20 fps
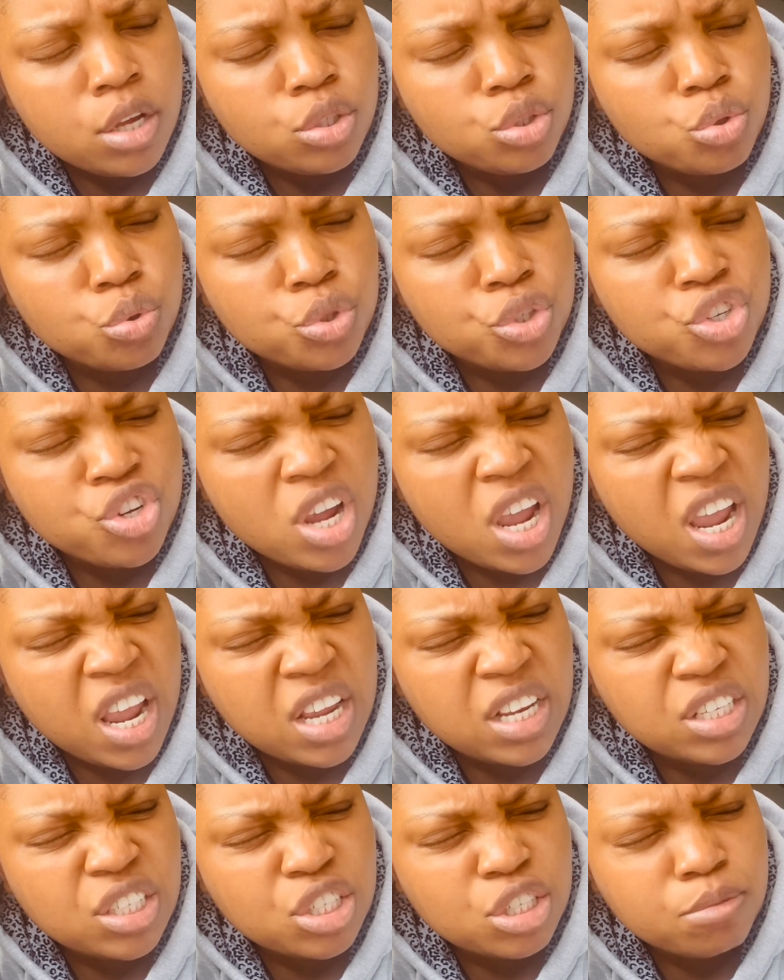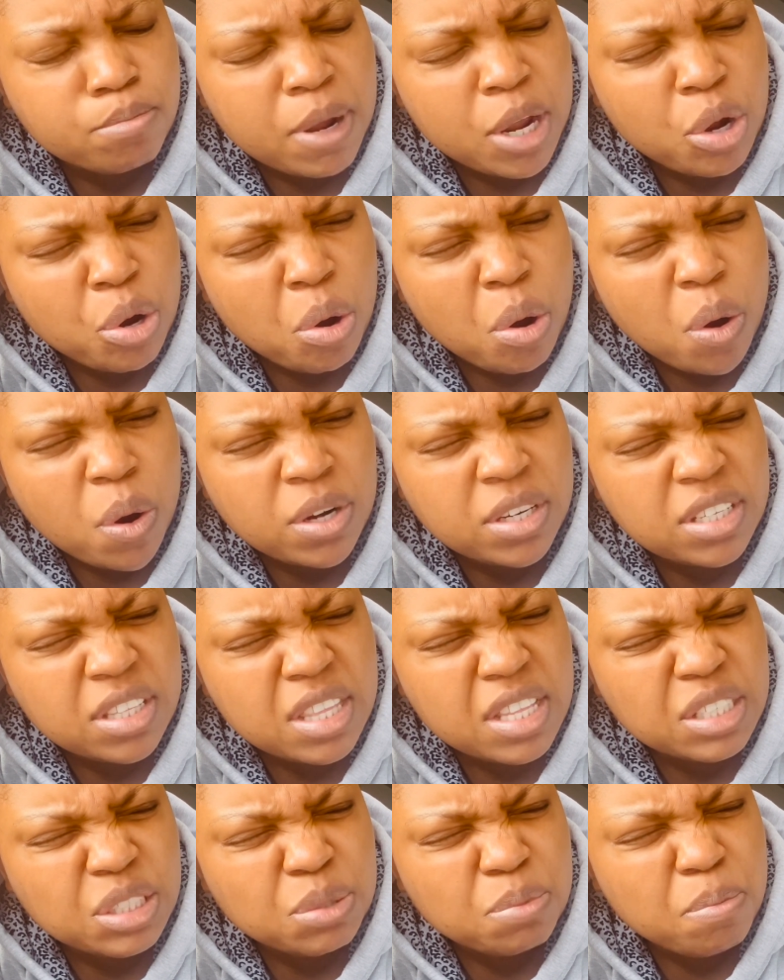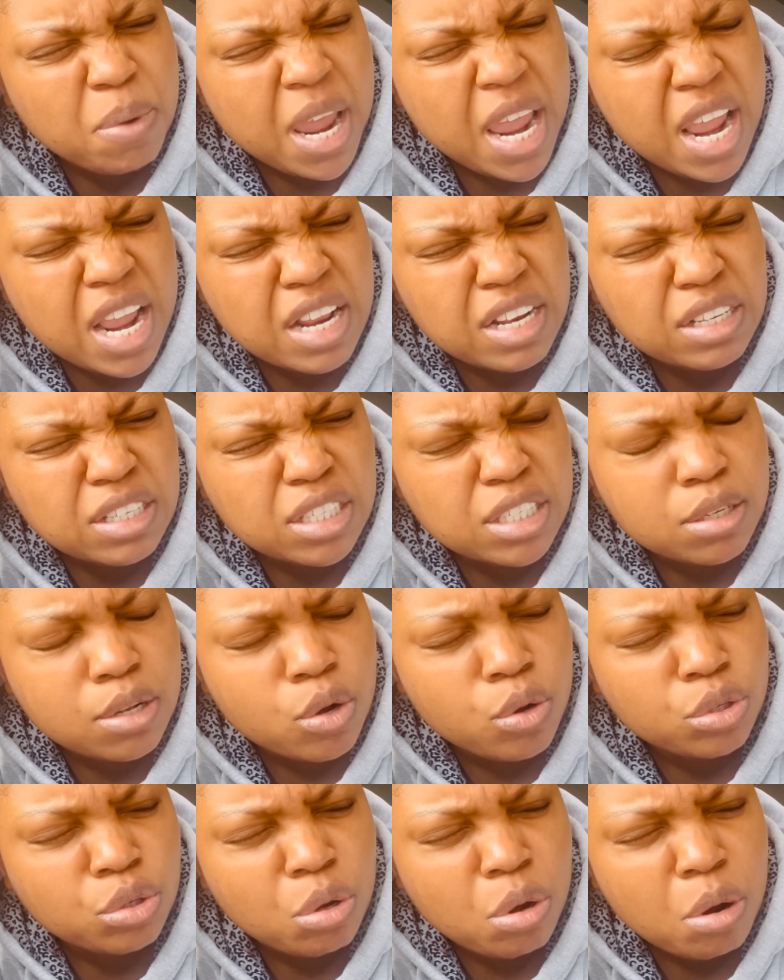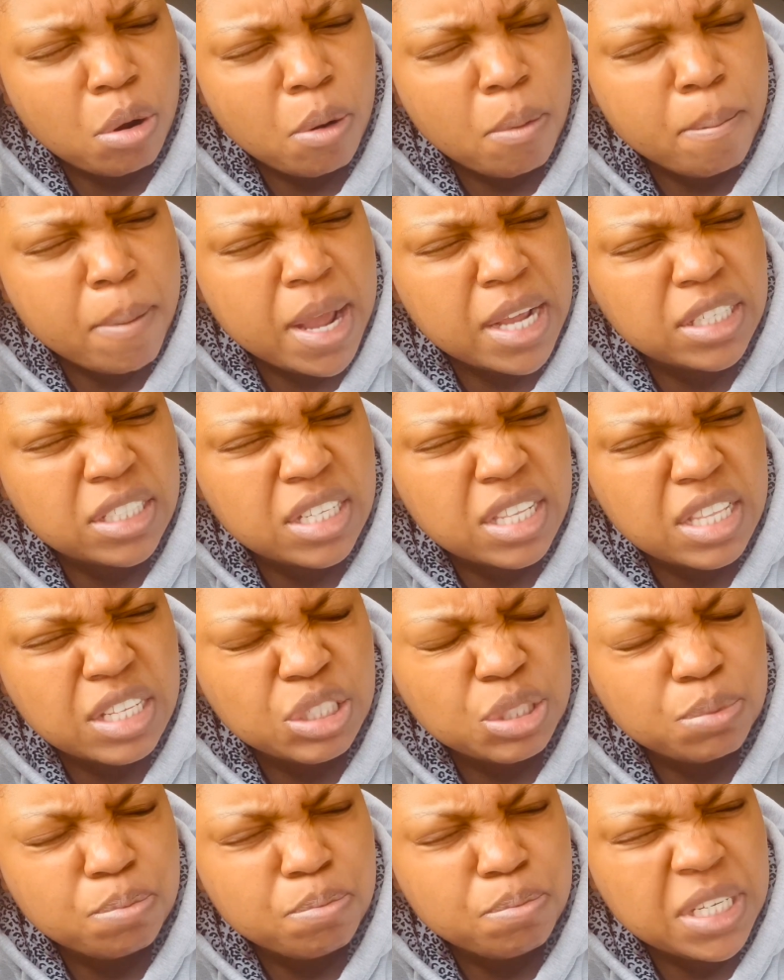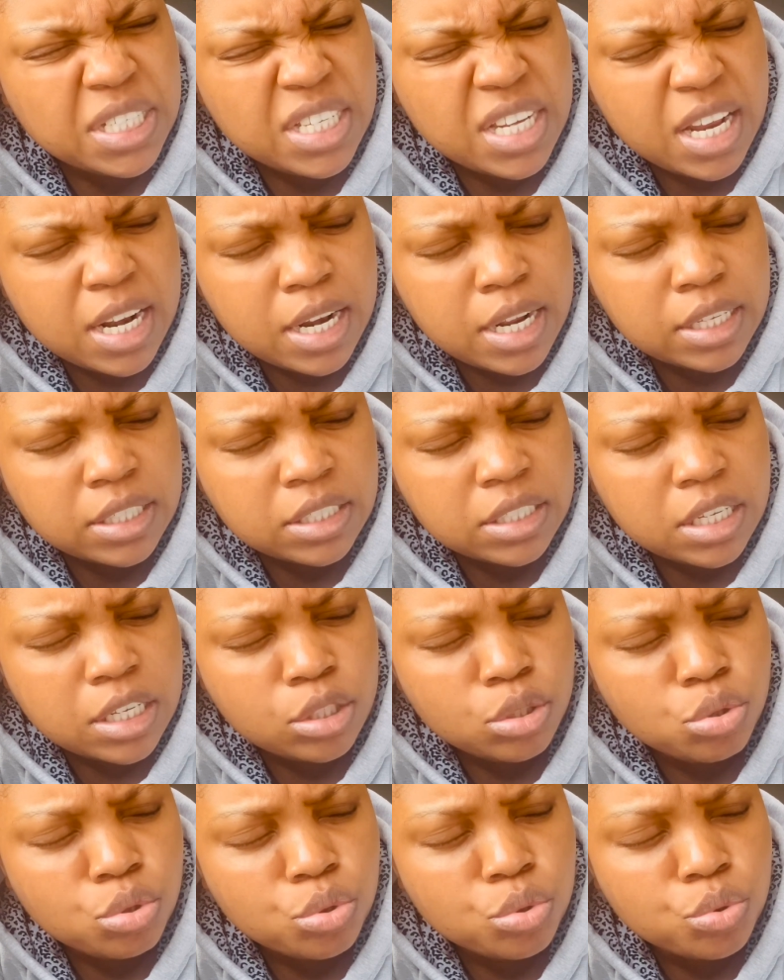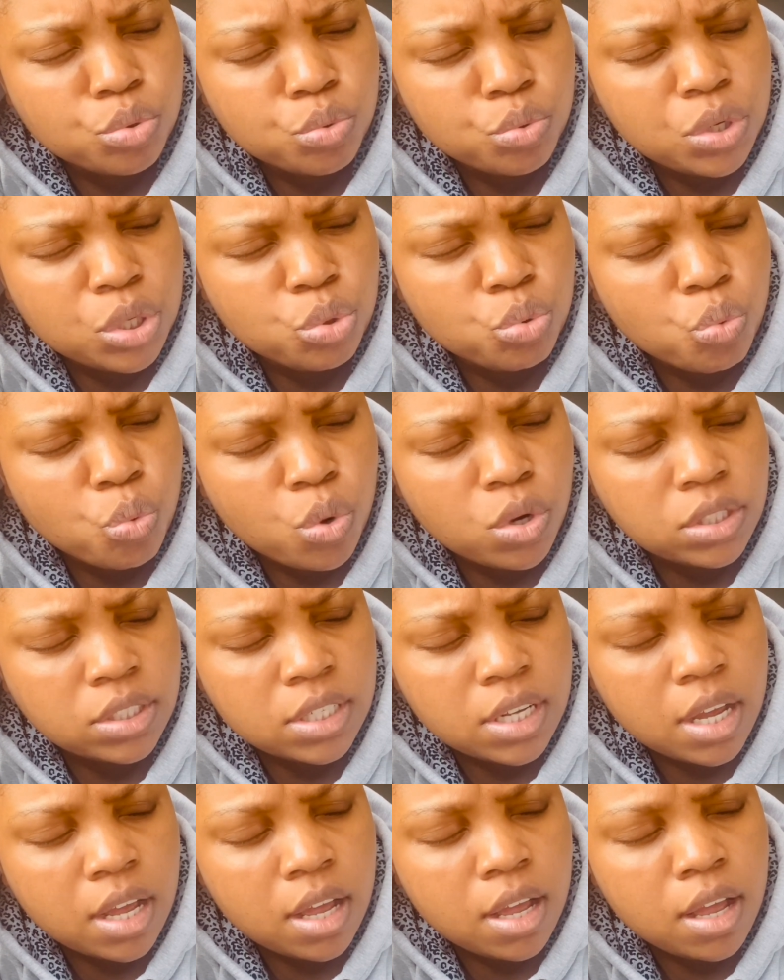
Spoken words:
to change, my God, these pains, Lord God Almighty, this bitterness into sweet water.